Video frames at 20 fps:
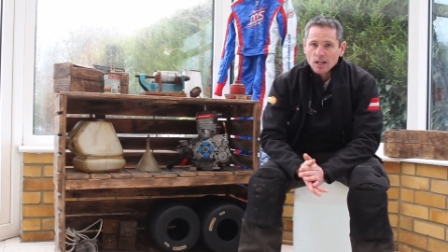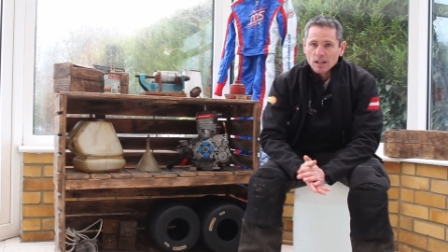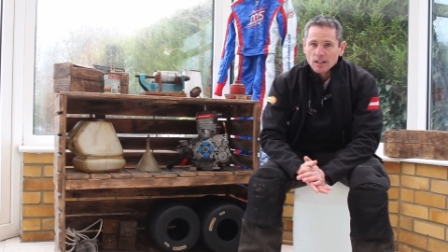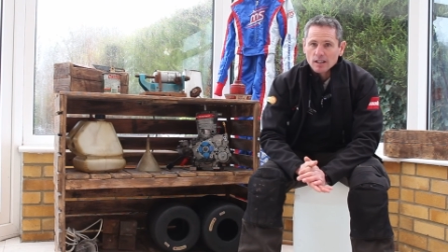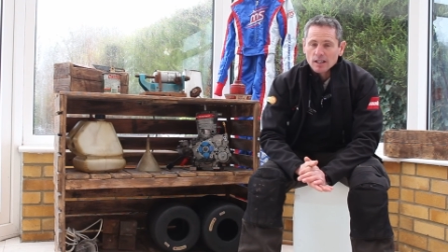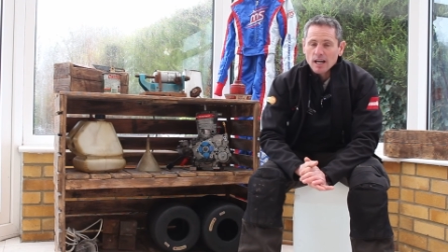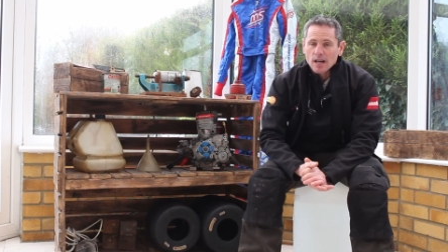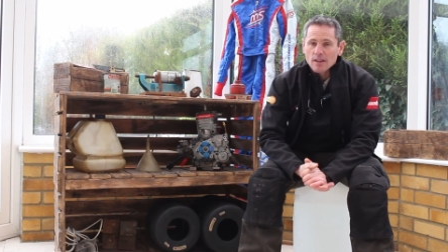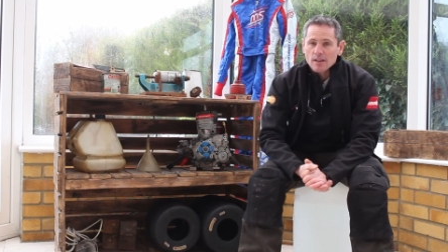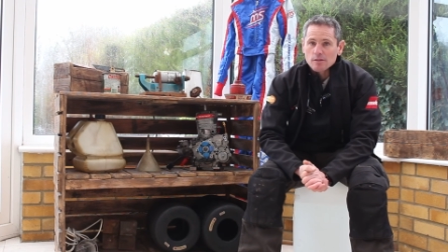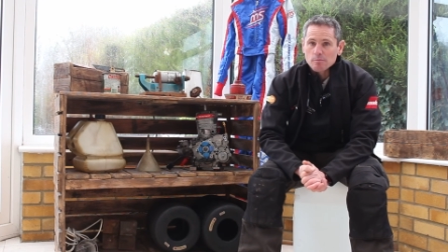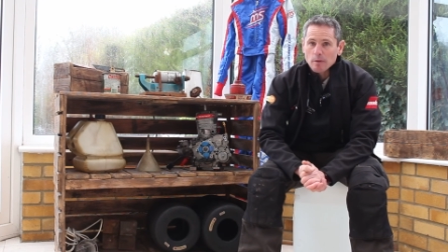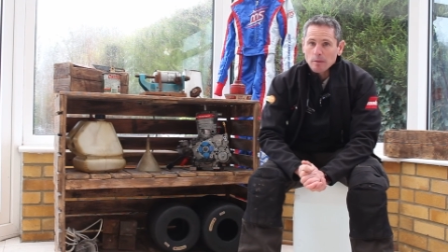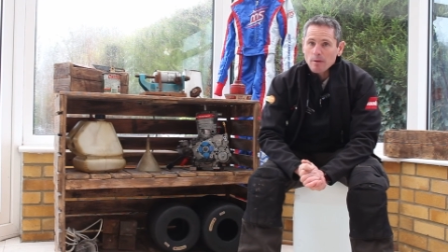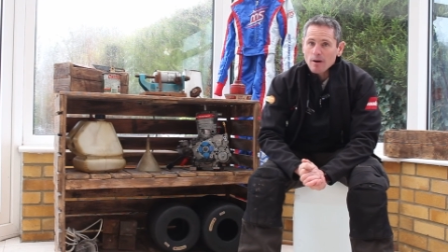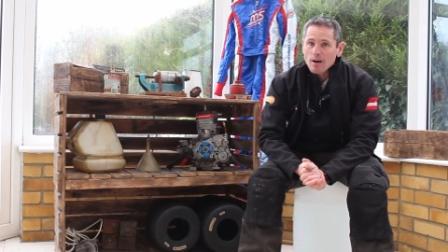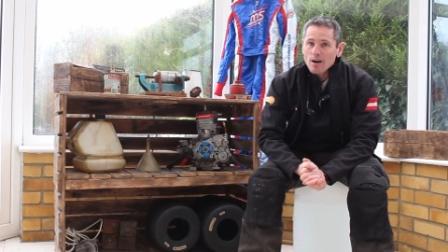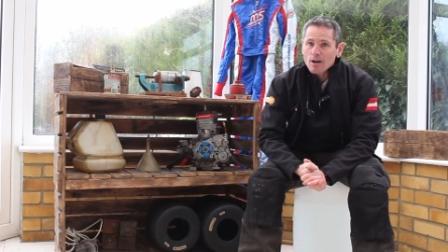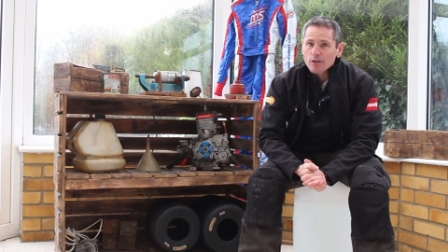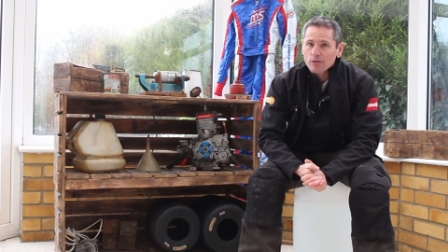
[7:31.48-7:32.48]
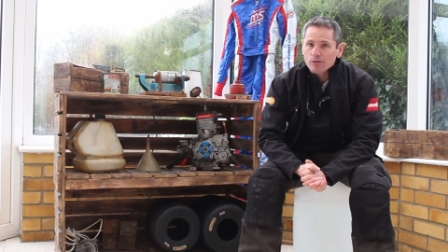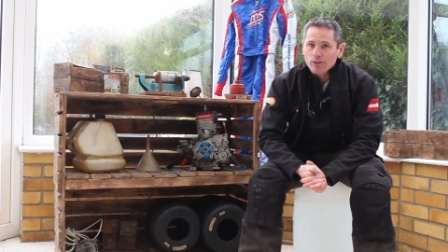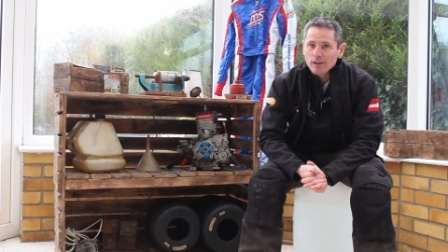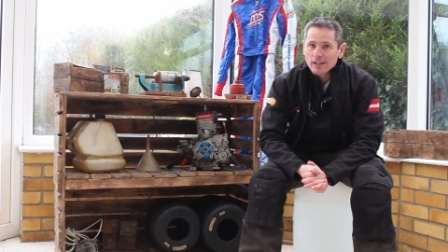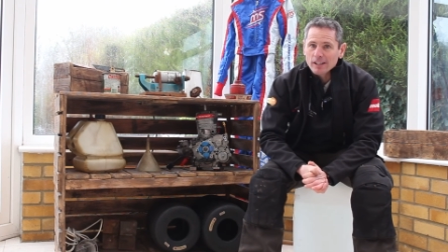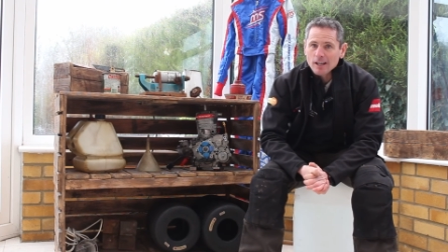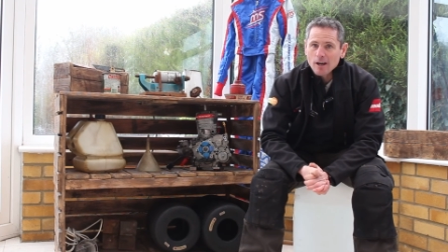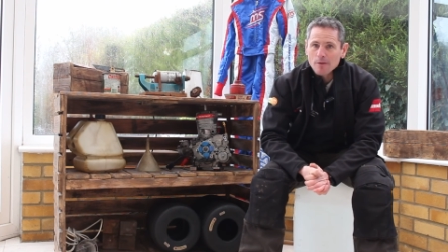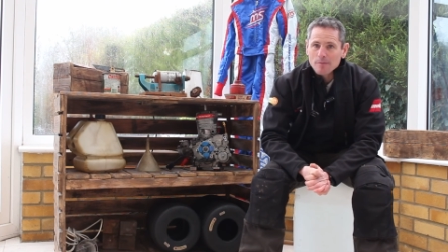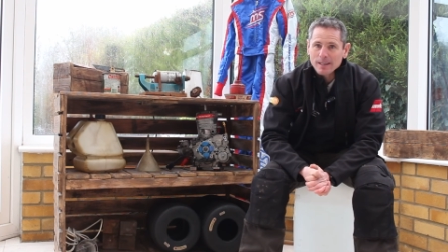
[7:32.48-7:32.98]
Now, there'll be part
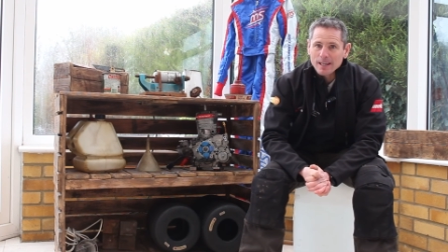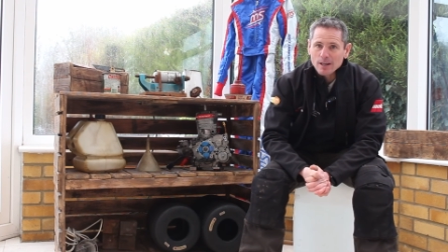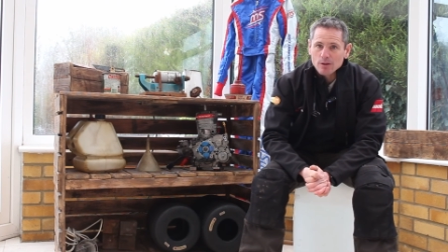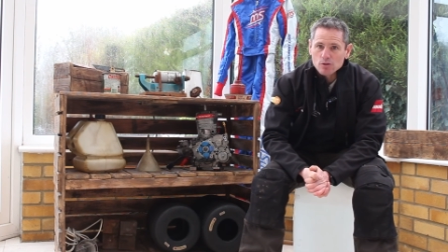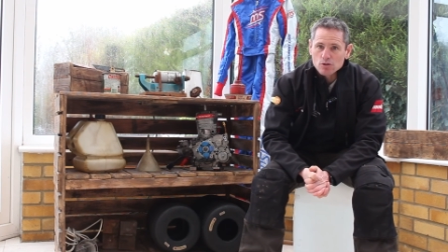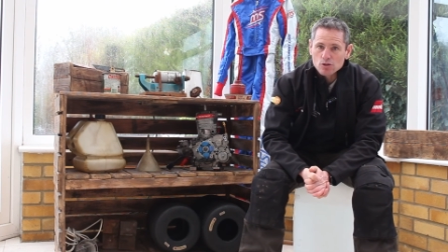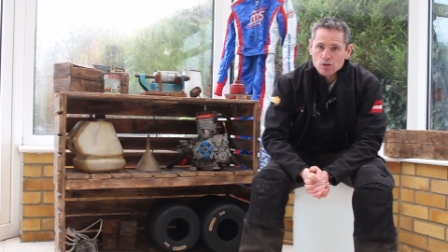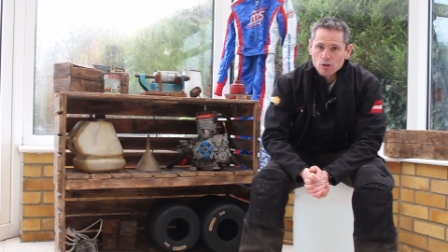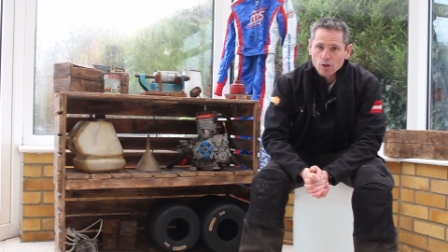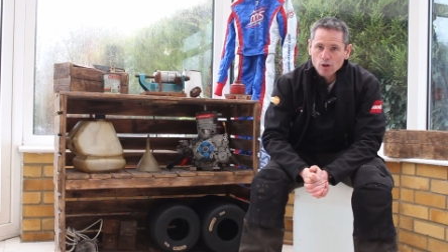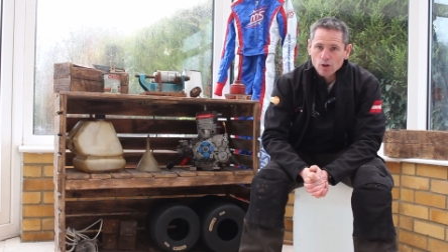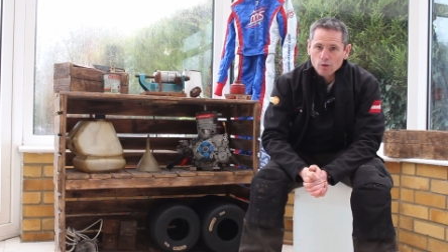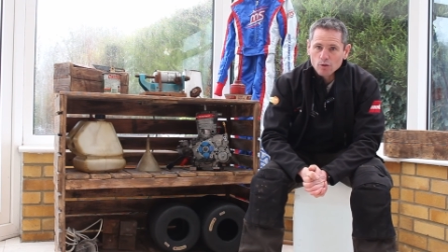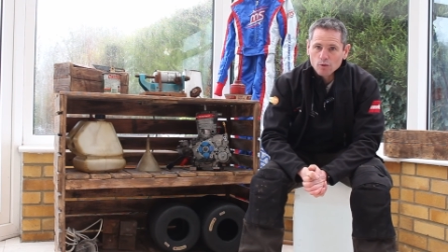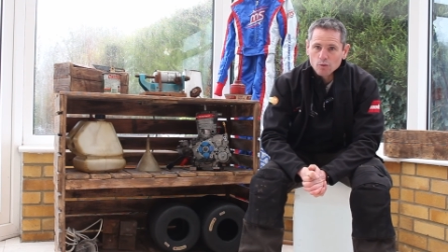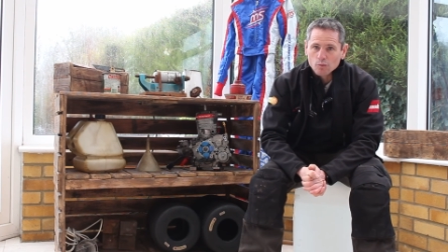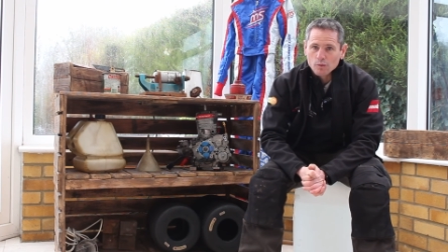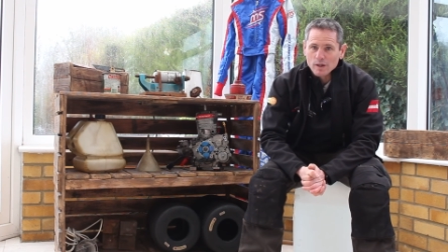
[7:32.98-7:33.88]
3 coming out soon,